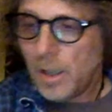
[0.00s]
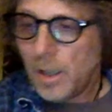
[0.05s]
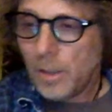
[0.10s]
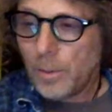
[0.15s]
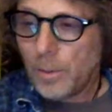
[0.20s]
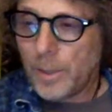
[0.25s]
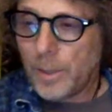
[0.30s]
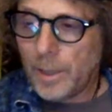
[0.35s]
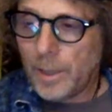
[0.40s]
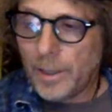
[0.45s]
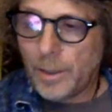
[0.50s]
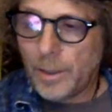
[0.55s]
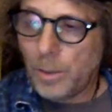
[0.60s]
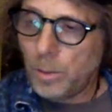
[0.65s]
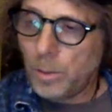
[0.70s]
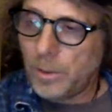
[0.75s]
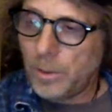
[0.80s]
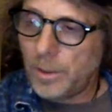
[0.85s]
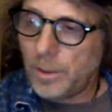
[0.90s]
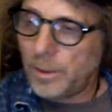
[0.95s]
Really
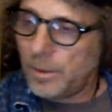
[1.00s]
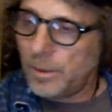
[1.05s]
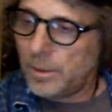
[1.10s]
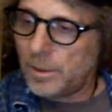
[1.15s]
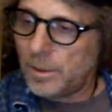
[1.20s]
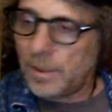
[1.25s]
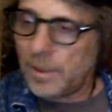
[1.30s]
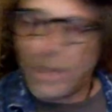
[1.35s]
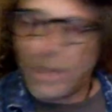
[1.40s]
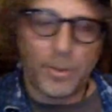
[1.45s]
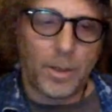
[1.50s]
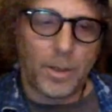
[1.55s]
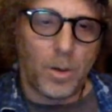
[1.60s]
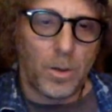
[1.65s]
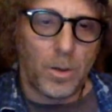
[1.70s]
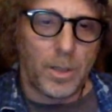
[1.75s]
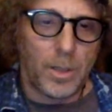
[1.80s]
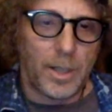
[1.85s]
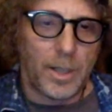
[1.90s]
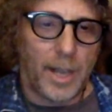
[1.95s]
cool dudes. They
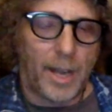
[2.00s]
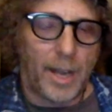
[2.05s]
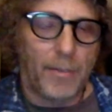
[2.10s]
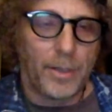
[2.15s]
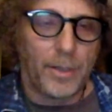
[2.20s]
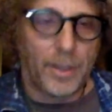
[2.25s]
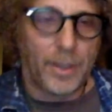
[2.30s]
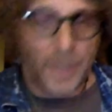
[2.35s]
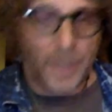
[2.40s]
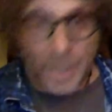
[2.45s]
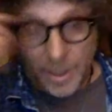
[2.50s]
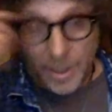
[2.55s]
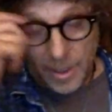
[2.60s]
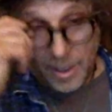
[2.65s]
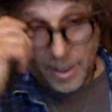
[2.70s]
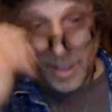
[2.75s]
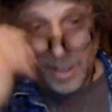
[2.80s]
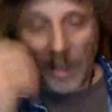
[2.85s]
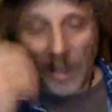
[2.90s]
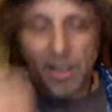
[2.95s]
recorded
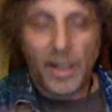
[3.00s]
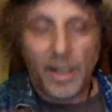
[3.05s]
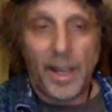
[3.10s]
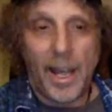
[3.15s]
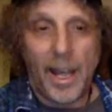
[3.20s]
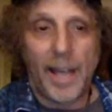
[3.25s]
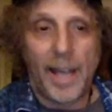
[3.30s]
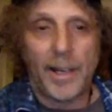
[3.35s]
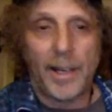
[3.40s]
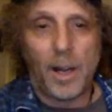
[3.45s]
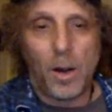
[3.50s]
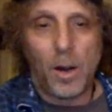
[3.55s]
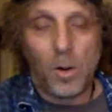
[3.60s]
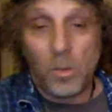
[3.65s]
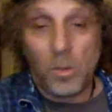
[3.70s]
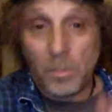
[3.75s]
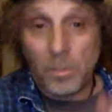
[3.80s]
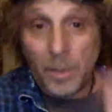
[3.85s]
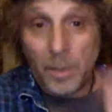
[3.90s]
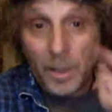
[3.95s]
everything at
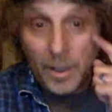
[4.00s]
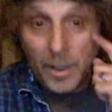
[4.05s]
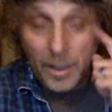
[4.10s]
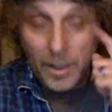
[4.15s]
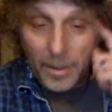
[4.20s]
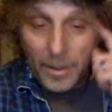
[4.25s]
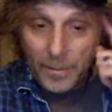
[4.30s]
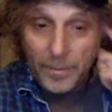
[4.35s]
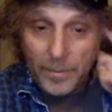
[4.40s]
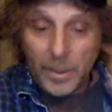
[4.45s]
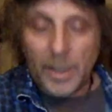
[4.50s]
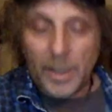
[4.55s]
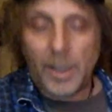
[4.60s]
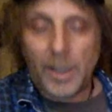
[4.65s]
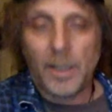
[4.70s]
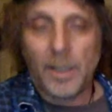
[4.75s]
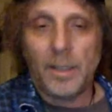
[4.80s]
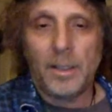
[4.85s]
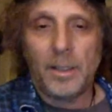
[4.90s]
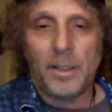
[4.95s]
home
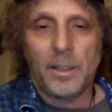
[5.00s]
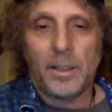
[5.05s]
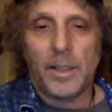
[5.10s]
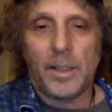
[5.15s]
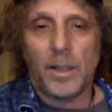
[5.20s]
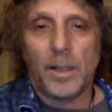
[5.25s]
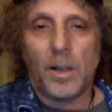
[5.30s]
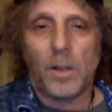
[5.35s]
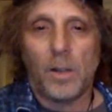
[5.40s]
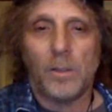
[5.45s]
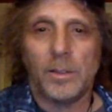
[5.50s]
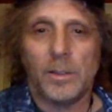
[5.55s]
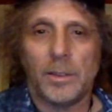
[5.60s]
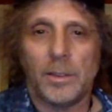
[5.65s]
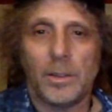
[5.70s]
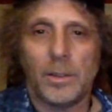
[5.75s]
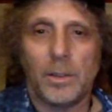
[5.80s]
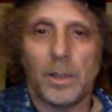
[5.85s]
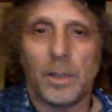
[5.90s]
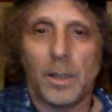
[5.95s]
in their own
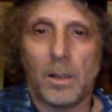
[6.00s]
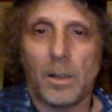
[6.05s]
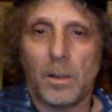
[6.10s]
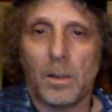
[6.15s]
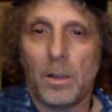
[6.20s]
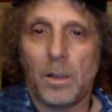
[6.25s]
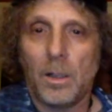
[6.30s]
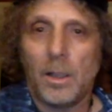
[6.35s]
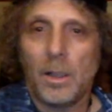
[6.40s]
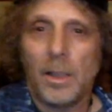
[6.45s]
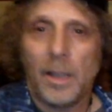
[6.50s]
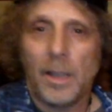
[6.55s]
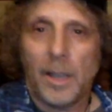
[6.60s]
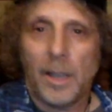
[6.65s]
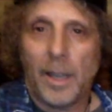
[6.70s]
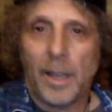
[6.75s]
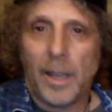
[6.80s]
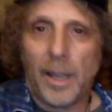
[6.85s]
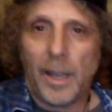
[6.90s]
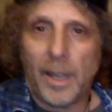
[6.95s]
studio,
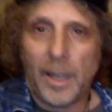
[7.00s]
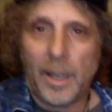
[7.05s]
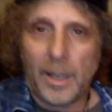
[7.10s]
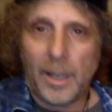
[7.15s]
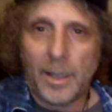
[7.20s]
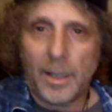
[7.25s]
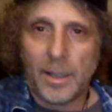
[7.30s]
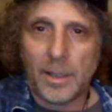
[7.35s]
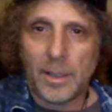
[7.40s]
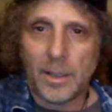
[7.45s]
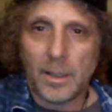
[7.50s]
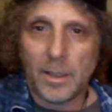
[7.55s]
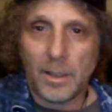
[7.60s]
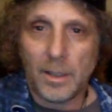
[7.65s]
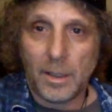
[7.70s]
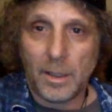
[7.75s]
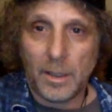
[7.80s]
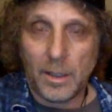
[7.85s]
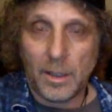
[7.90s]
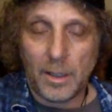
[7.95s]
and
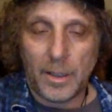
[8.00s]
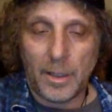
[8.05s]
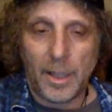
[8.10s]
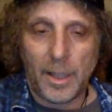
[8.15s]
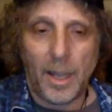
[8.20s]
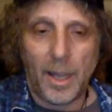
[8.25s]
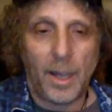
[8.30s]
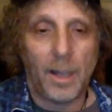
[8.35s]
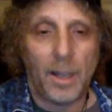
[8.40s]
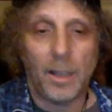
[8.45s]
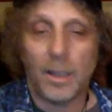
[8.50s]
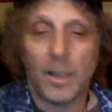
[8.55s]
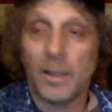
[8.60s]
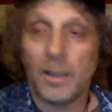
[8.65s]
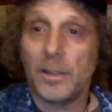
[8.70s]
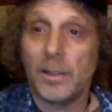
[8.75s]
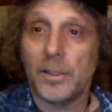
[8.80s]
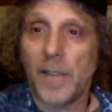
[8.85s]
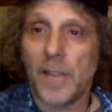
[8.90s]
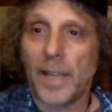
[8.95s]
yeah,
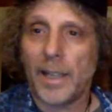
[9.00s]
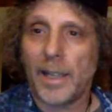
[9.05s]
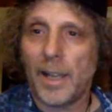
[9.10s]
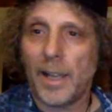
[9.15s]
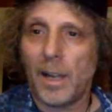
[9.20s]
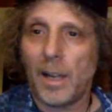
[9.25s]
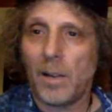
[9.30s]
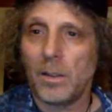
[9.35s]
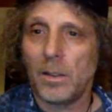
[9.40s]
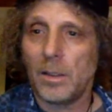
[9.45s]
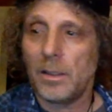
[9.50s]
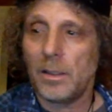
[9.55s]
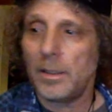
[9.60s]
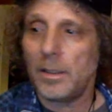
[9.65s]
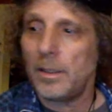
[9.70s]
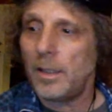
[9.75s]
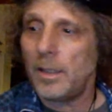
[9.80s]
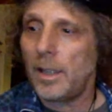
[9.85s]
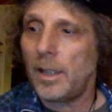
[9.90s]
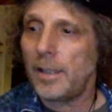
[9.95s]
check it out.
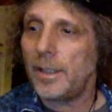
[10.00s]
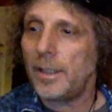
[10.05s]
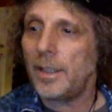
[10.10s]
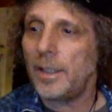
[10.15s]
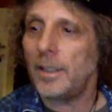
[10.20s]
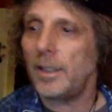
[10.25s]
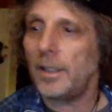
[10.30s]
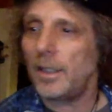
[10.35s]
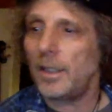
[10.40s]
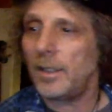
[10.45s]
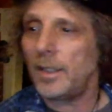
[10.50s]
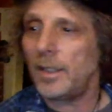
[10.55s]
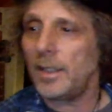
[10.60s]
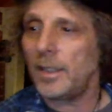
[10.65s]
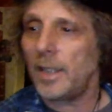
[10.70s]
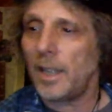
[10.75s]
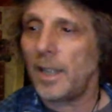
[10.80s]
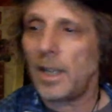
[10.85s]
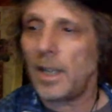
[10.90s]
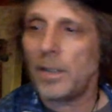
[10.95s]
I think
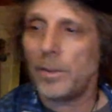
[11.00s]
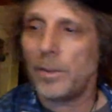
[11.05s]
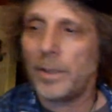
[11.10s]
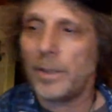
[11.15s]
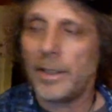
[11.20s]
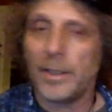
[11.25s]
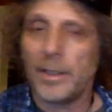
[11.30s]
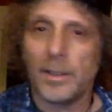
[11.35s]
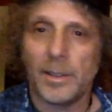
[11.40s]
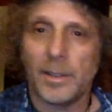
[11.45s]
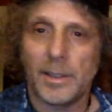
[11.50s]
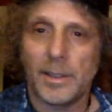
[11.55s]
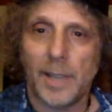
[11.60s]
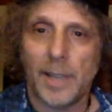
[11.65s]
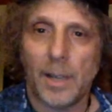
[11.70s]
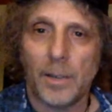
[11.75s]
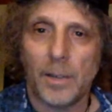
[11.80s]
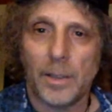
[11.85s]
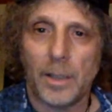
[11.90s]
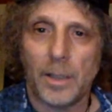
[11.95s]
they got a really good
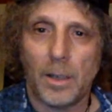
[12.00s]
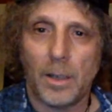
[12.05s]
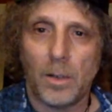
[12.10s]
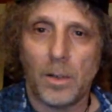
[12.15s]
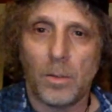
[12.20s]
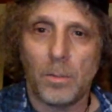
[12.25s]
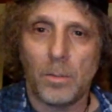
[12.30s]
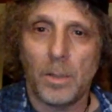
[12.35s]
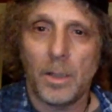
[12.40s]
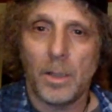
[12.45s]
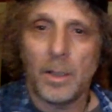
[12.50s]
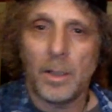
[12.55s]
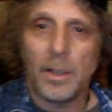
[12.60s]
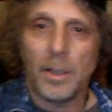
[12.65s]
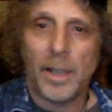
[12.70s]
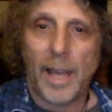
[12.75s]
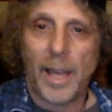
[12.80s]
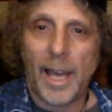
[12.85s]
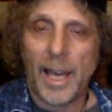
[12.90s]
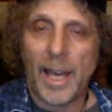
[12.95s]
sound at home.
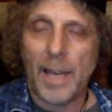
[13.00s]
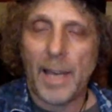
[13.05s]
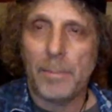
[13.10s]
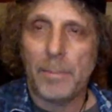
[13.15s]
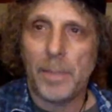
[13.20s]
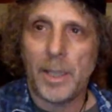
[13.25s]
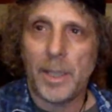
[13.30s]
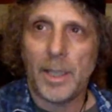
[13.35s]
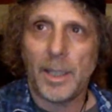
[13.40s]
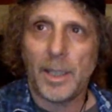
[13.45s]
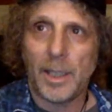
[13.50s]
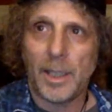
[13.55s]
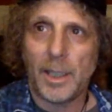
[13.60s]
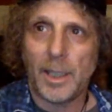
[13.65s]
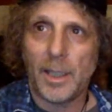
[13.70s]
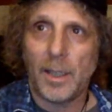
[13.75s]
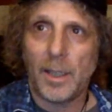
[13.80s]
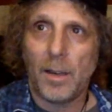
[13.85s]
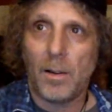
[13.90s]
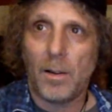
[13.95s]

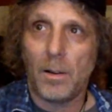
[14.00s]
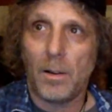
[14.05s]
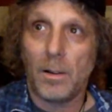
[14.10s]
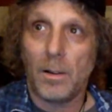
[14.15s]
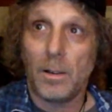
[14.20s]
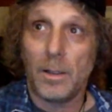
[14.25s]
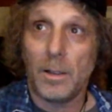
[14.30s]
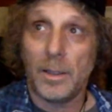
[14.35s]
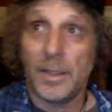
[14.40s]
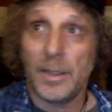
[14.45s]
Aberdar.